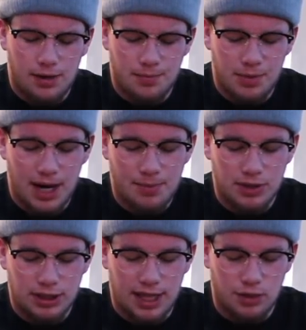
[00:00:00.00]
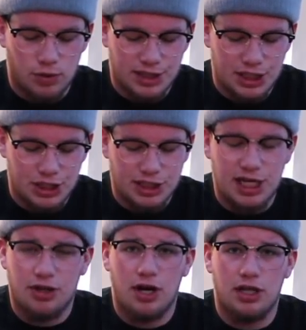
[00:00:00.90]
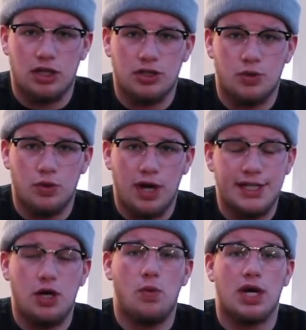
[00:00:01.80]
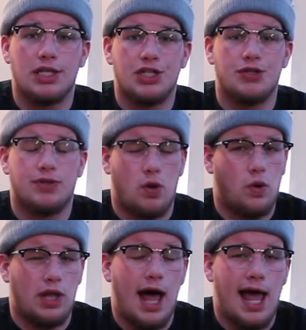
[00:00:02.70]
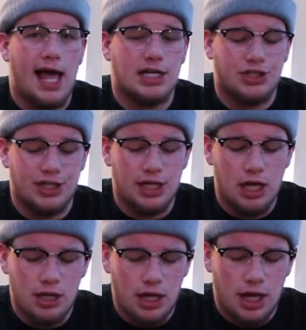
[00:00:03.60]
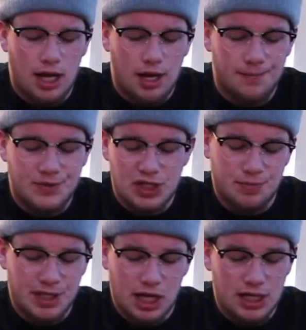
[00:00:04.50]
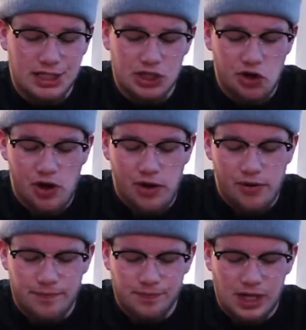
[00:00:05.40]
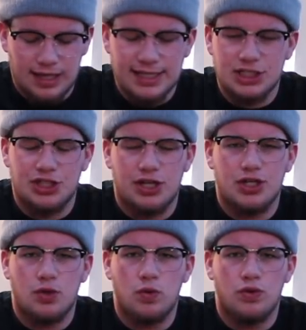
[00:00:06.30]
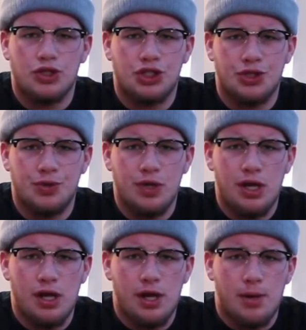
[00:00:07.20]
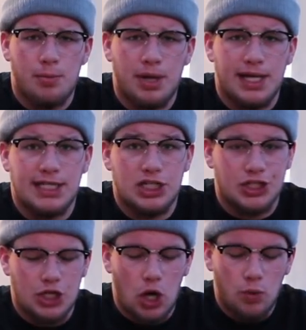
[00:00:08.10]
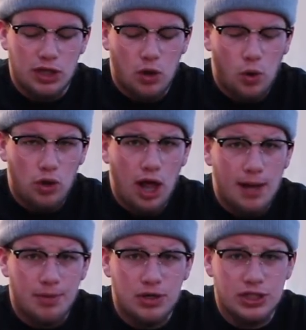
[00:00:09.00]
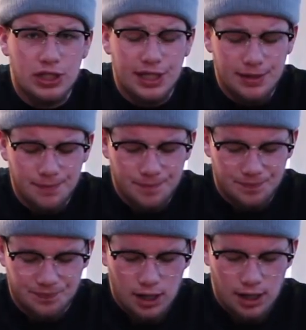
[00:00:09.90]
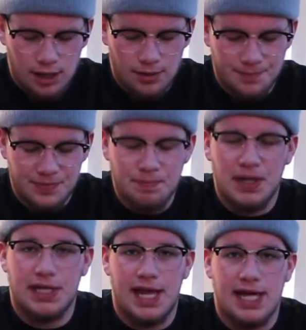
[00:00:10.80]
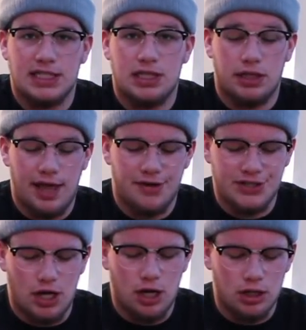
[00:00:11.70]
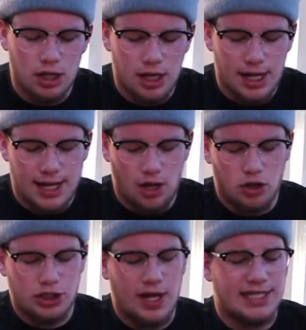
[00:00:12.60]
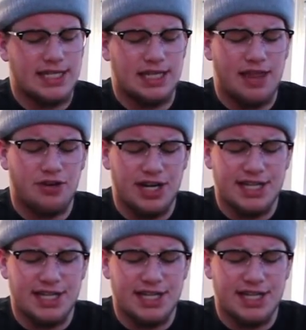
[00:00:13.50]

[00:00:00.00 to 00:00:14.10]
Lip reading: But I put the leather ones in just because I thought it looked cooler. I don't wear these shoes a whole lot, actually, just because I think it's such a cool shoe, but it doesn't go with a whole lot personally. But it has the leather tongue. It also has a leather